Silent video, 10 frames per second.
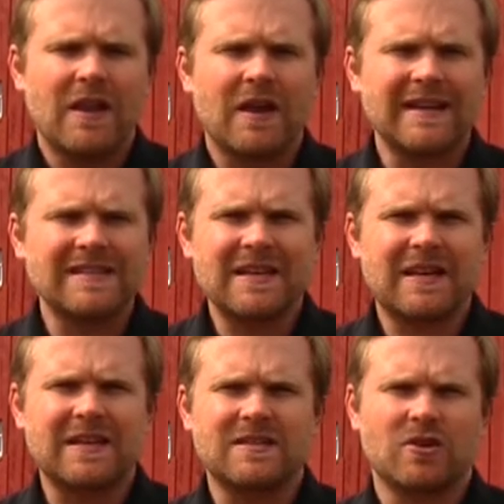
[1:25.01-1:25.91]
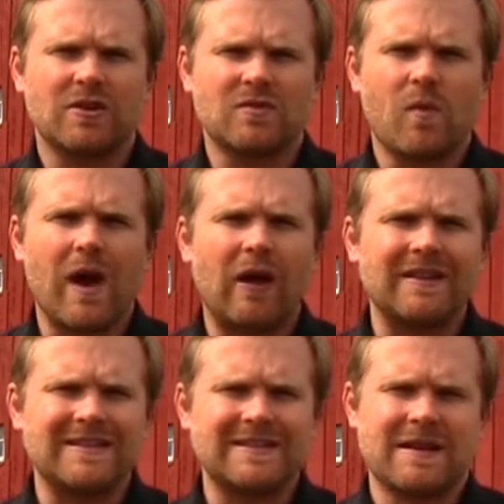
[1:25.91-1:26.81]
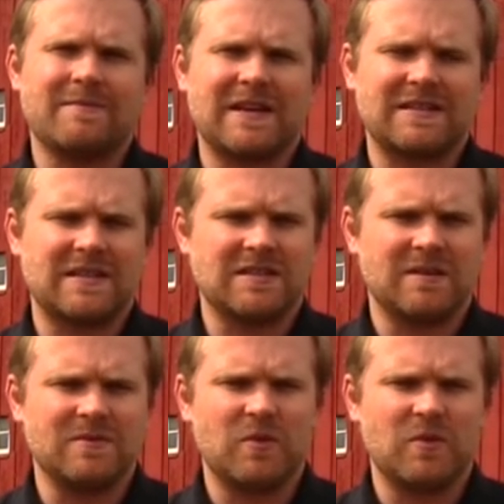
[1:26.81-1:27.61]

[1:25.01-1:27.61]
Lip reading: The next thing to consider is well and septic systems.